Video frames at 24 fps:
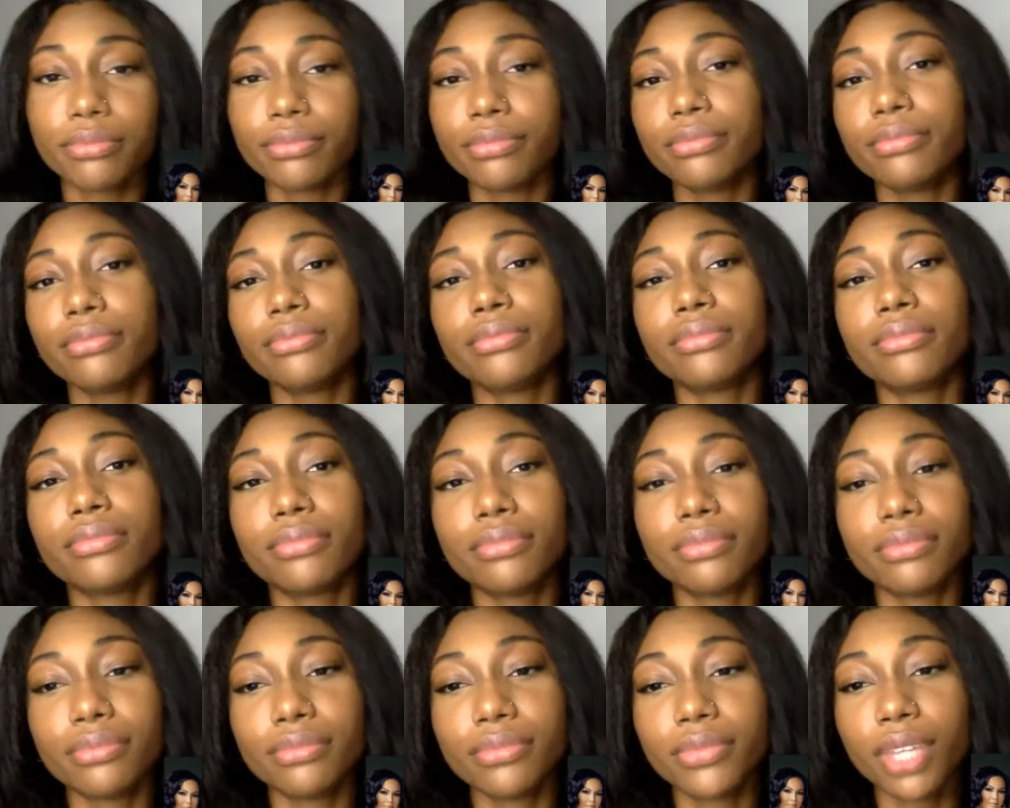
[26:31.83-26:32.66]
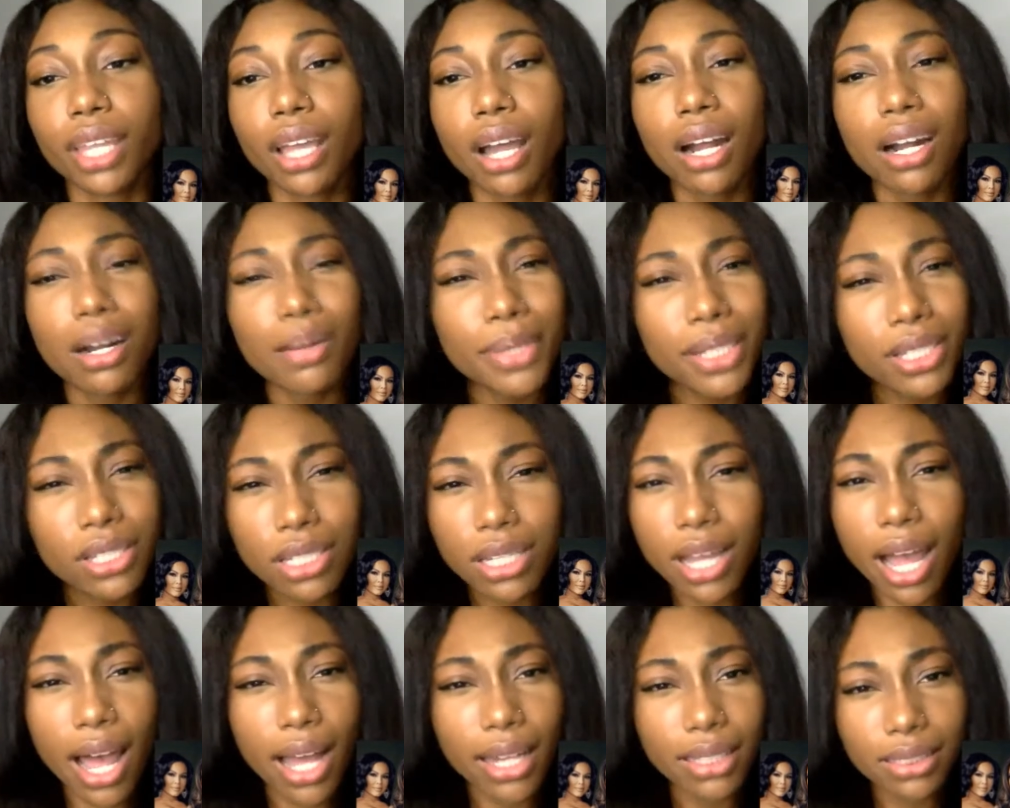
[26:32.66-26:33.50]
Are we
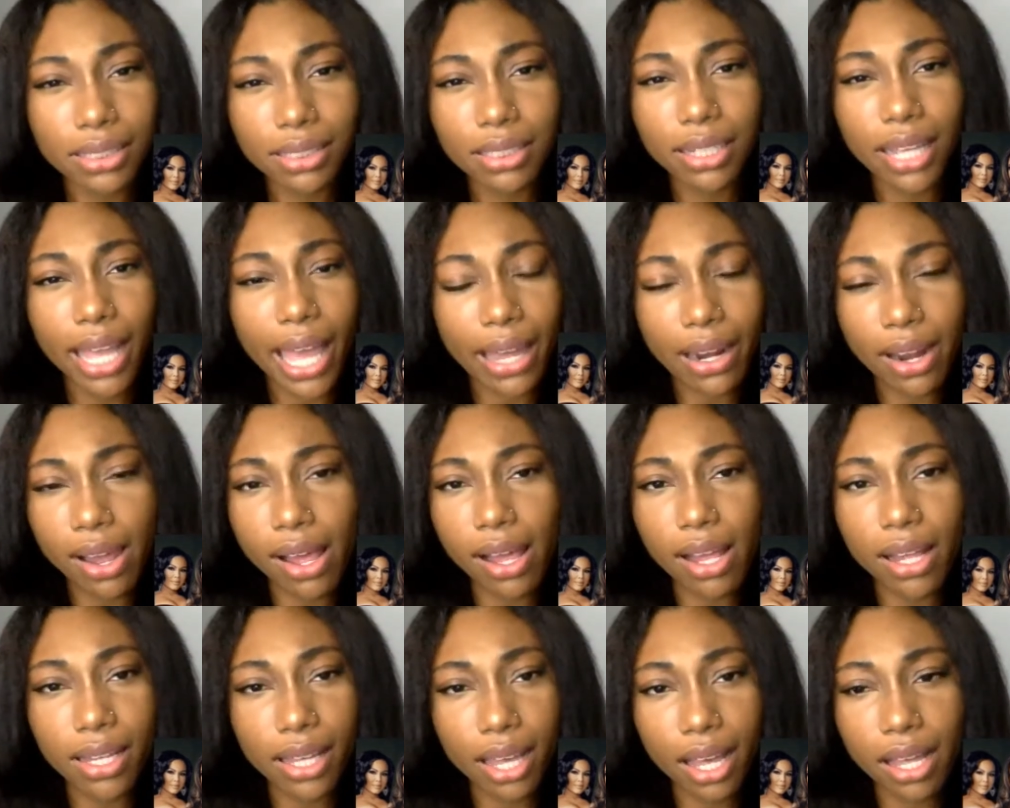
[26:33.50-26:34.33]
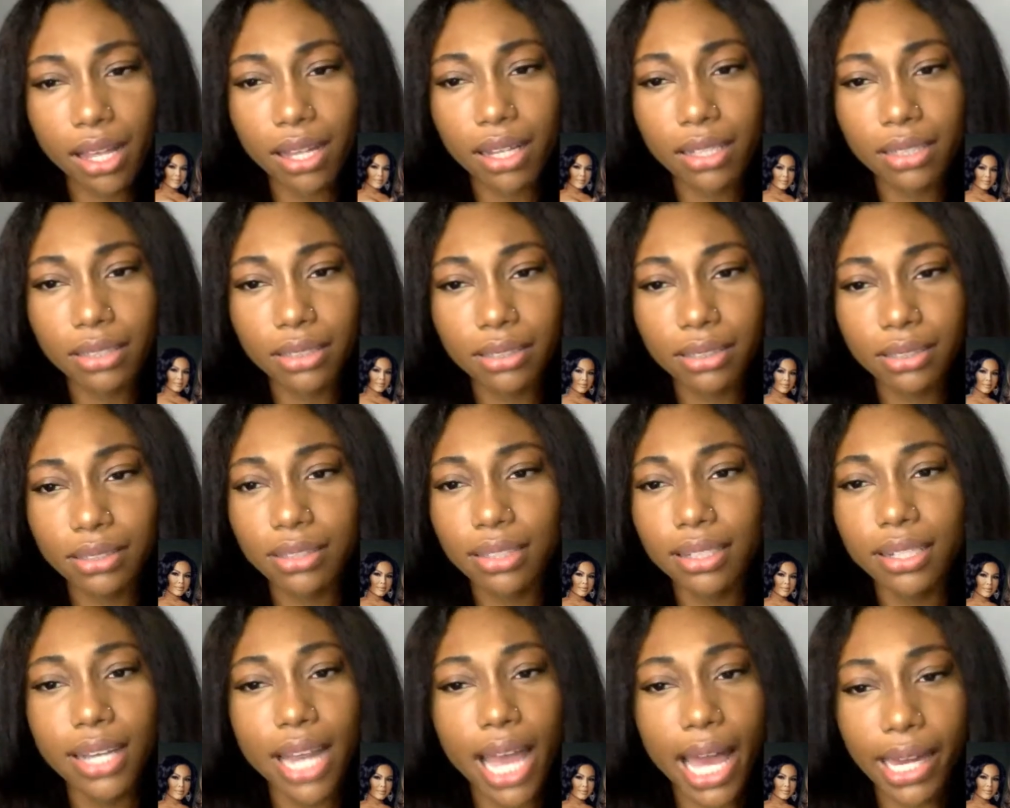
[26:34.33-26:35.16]
shocked at all, y'all?
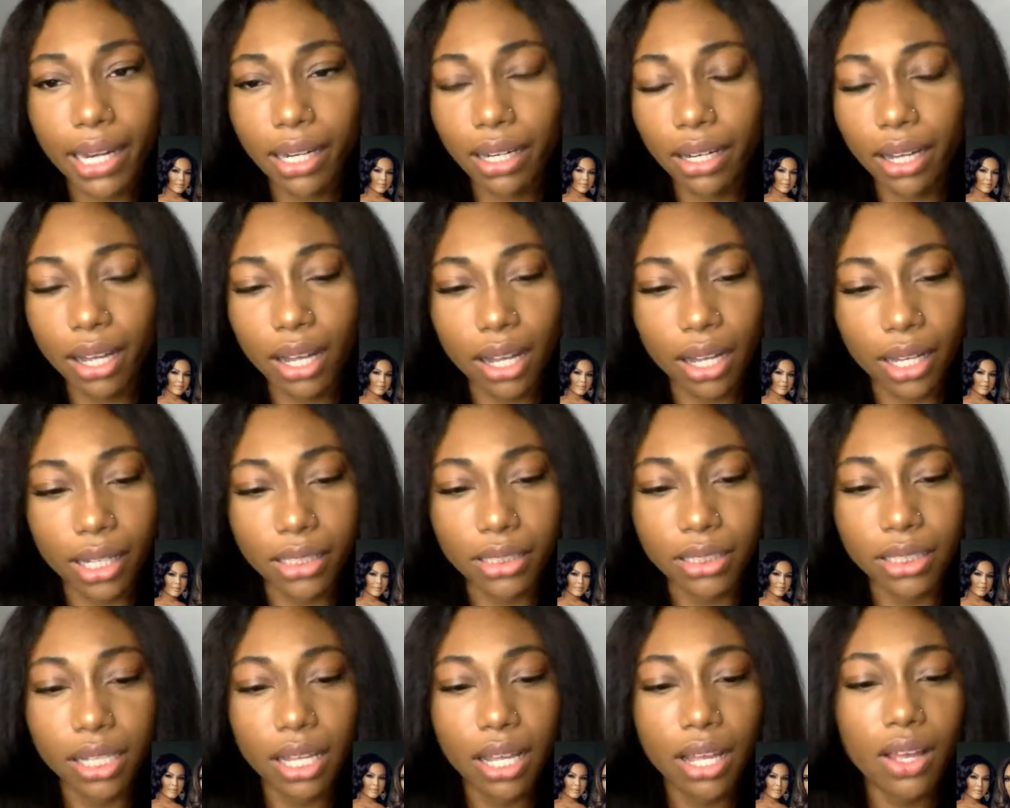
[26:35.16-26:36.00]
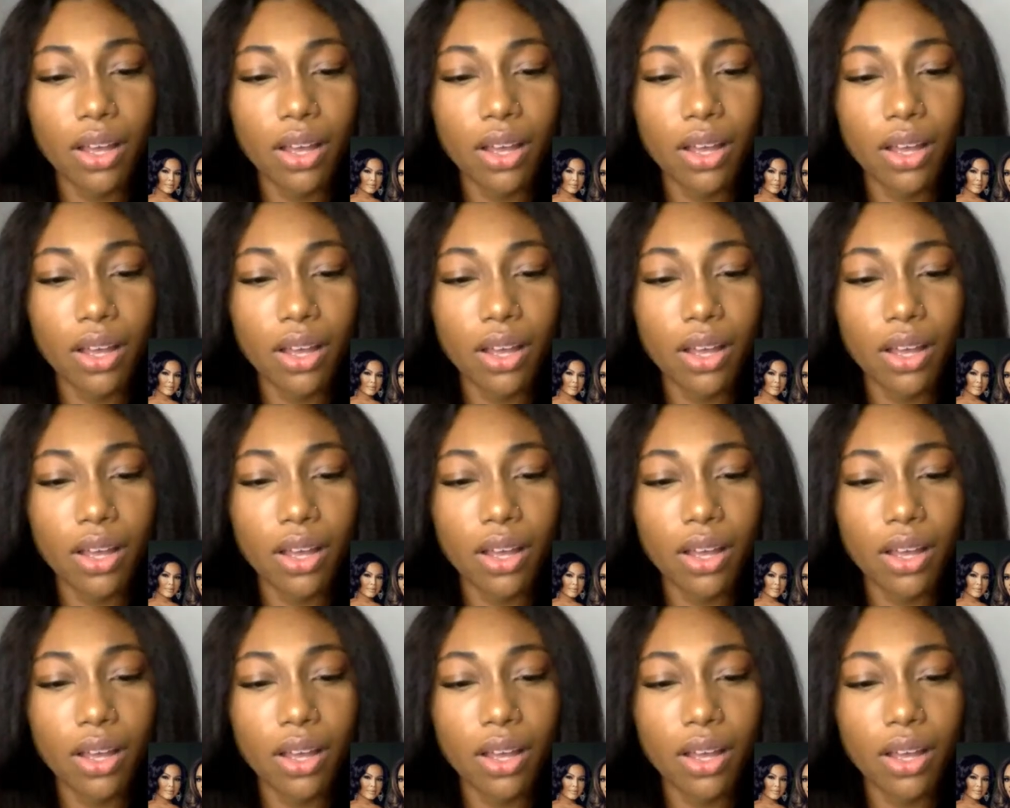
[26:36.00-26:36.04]
Not at all.